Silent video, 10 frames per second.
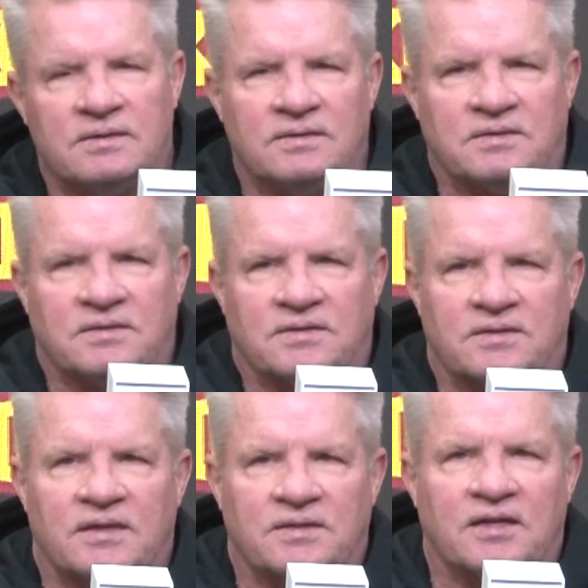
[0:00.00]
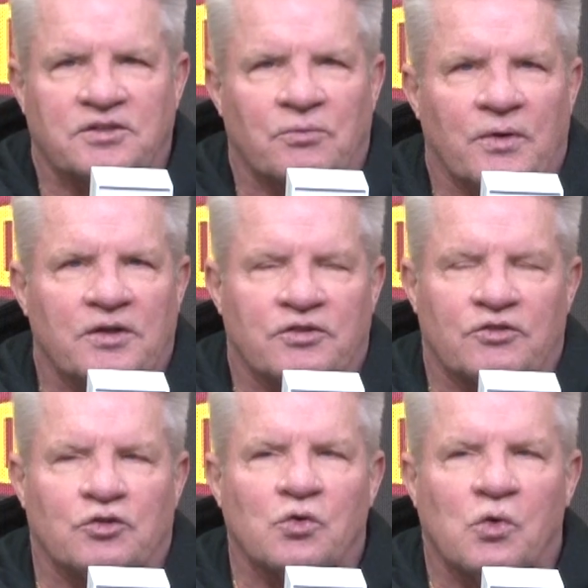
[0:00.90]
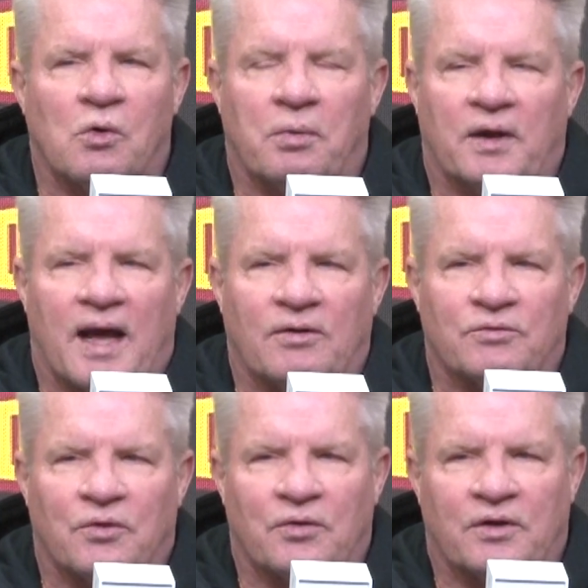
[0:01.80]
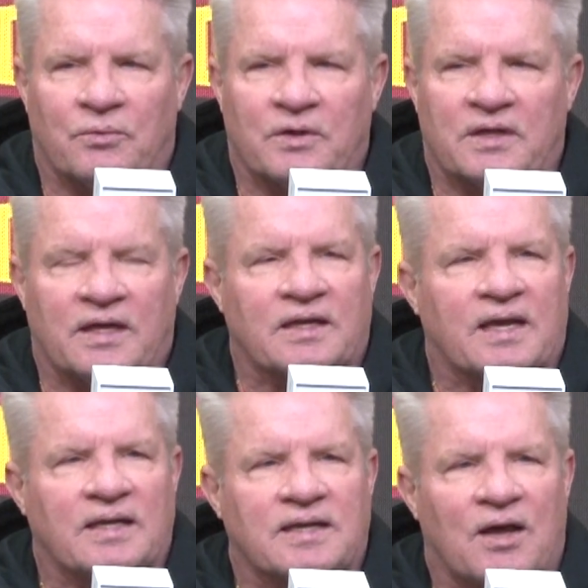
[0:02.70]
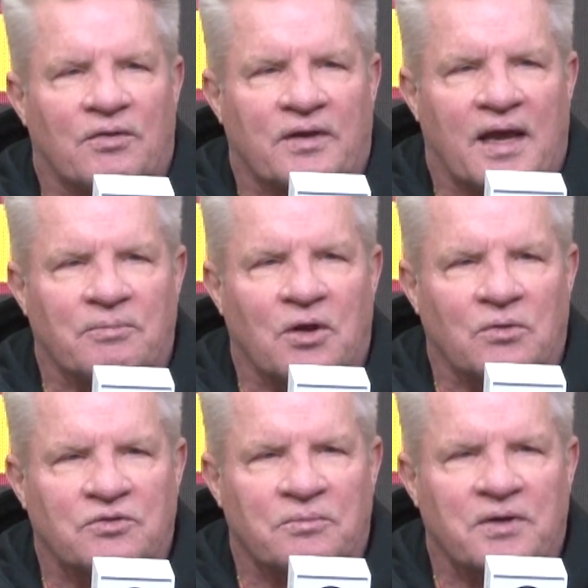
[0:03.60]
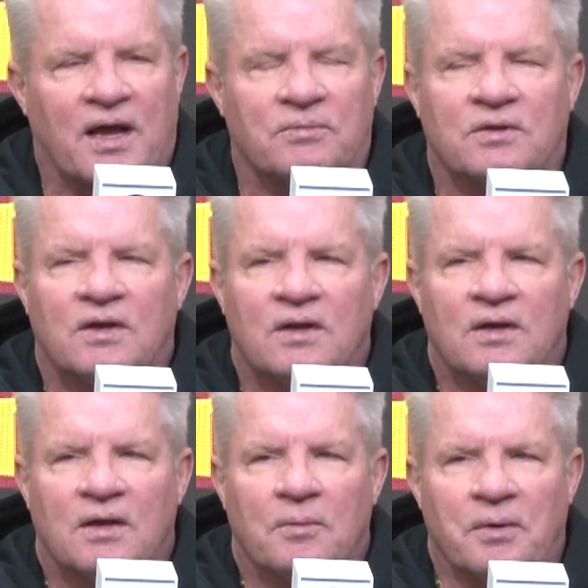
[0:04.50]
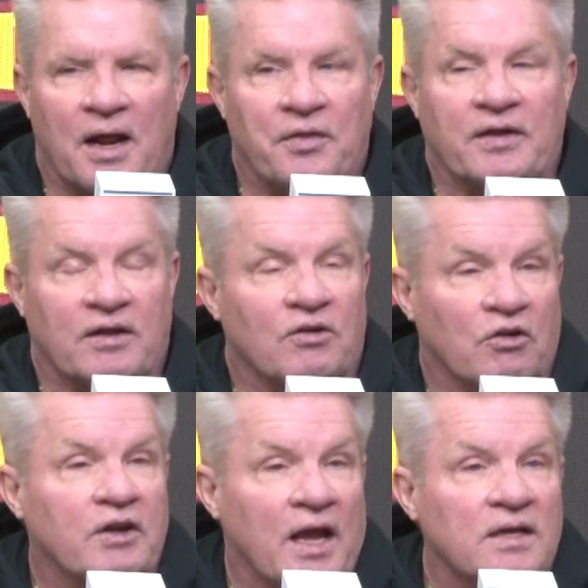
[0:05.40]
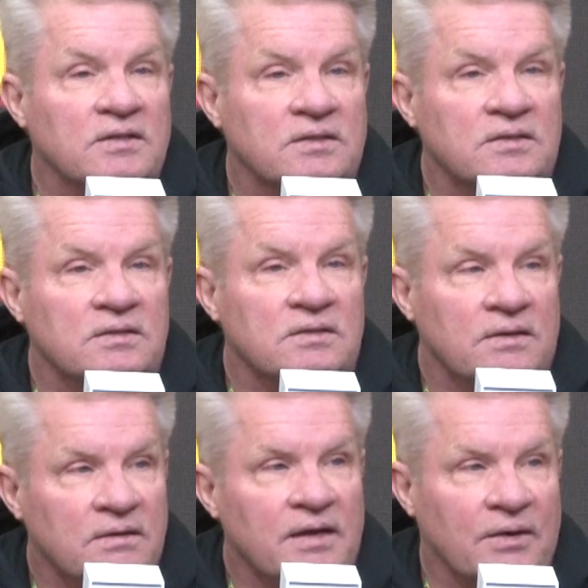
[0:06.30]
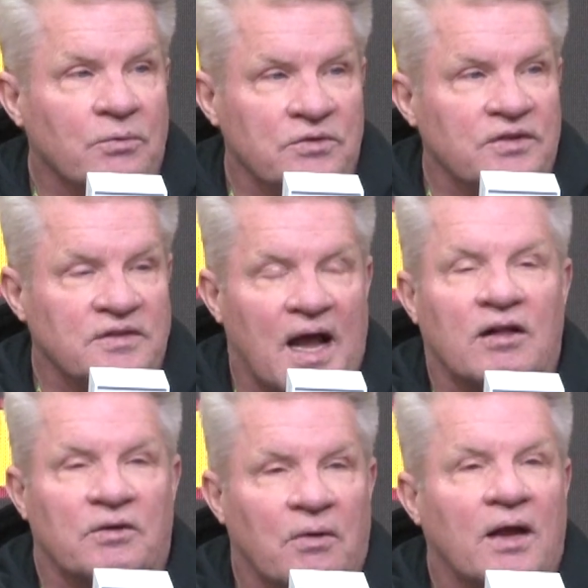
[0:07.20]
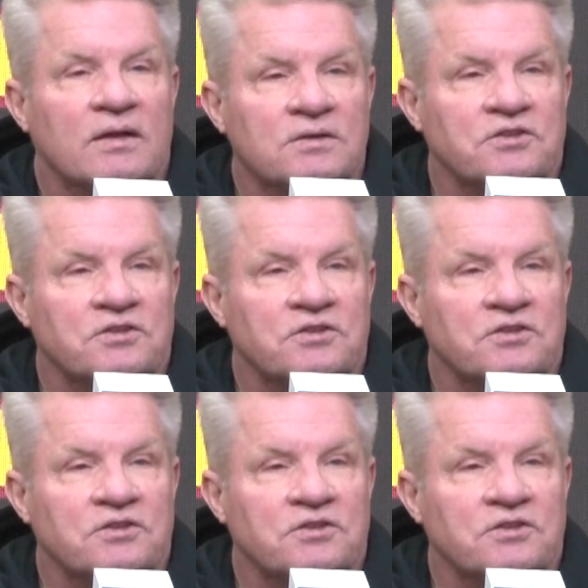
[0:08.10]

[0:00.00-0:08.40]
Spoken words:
it's a tool, but I don't know that it really indicates how the game goes sometimes. But I think in her case, it was exactly right.